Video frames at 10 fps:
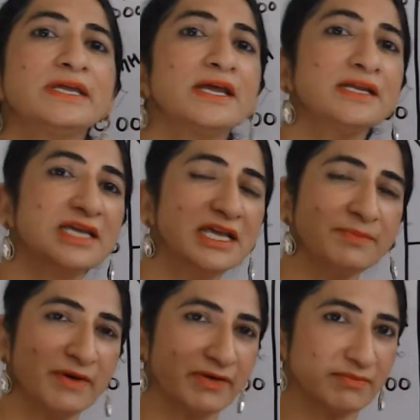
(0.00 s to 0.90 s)
can keep
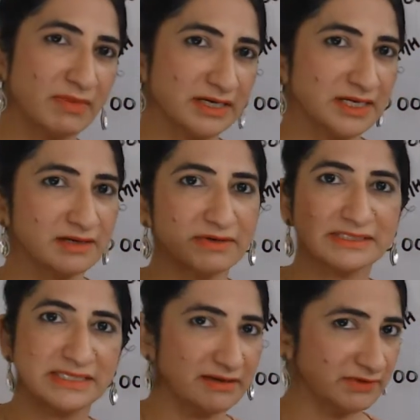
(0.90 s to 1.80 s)
our money in our
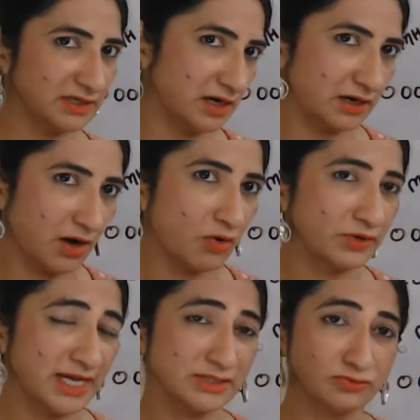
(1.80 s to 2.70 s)
saving account
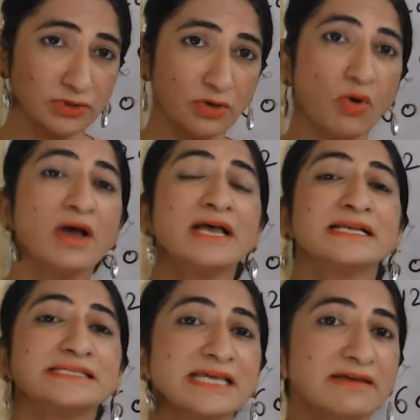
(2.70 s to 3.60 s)
as we know
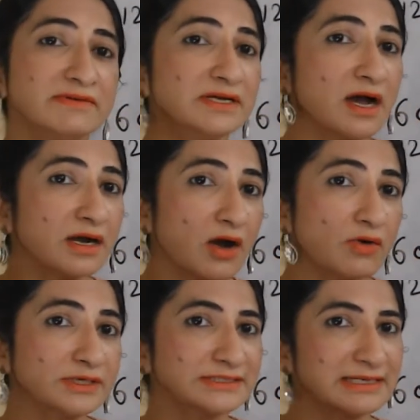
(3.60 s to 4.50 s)
saving
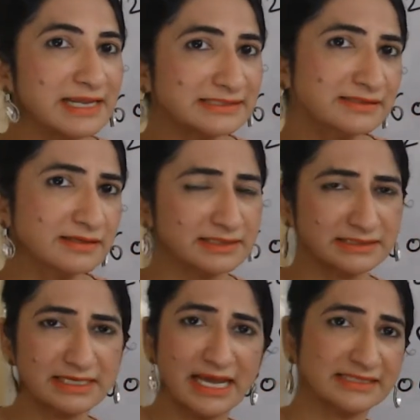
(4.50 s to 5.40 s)
account is less
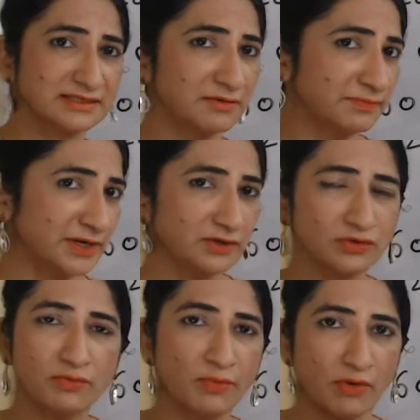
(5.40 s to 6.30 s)
risky as compared
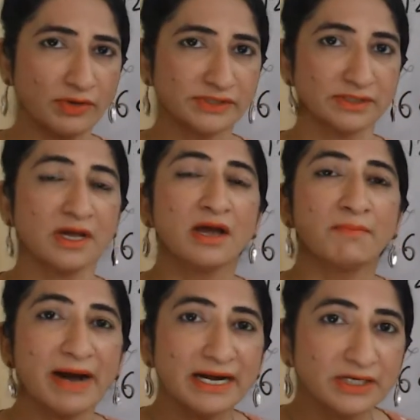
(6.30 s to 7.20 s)
to bonds.
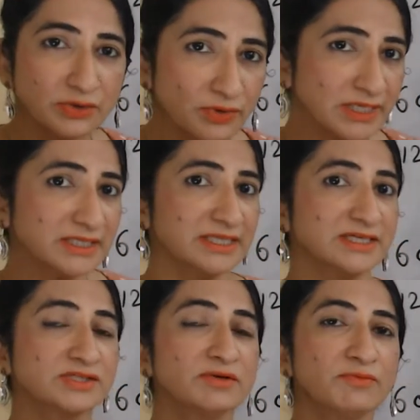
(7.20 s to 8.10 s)
By doing
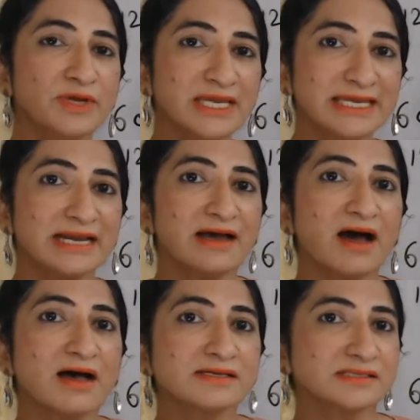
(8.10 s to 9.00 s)
this, we can
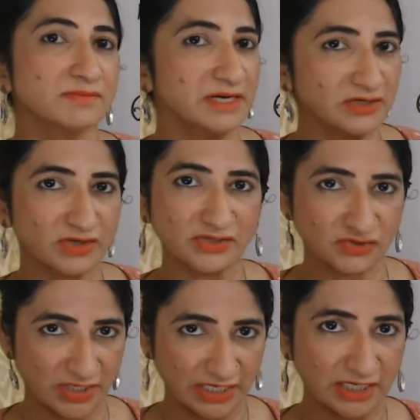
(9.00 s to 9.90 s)
earn some
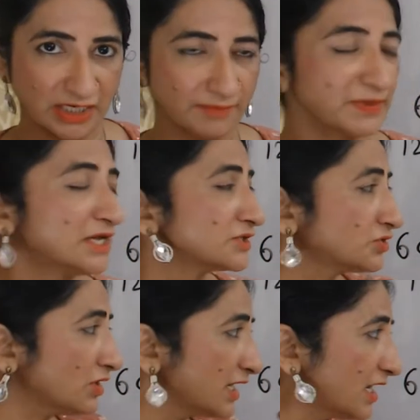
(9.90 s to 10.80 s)
interest income.
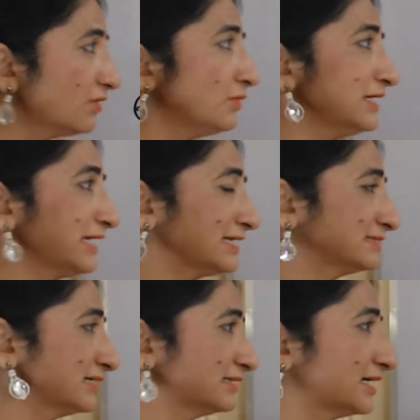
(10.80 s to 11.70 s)
So here we can
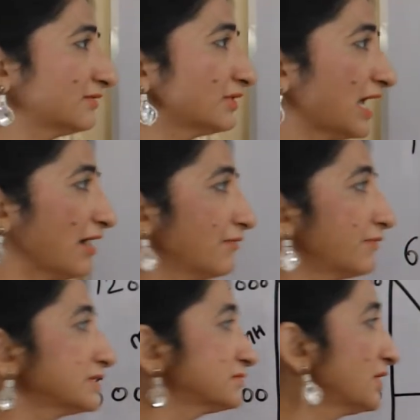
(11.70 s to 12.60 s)
say that our
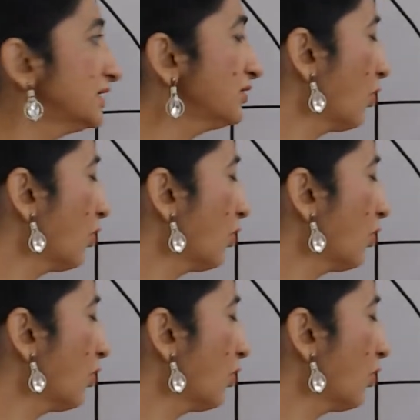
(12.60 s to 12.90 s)
average money